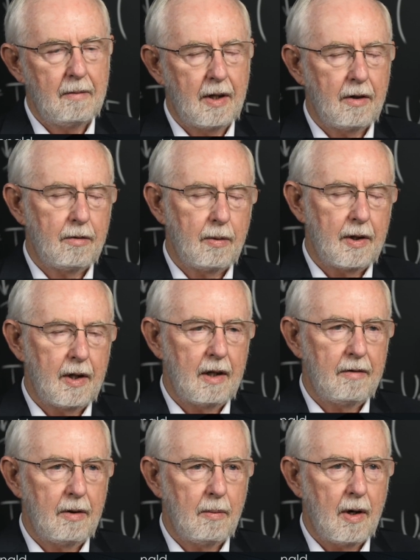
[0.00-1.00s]
because with the
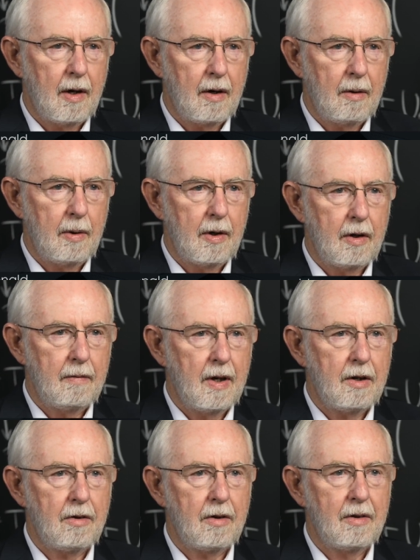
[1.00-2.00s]
heavy water we could
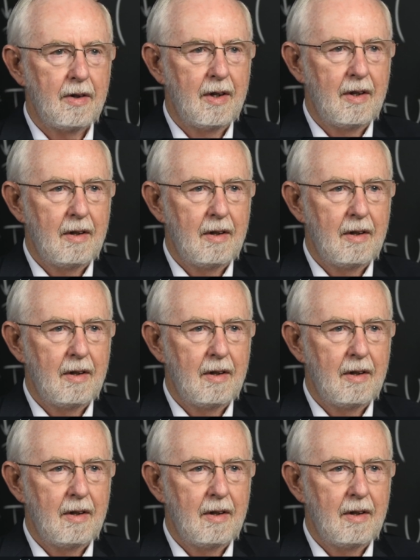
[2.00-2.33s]
measure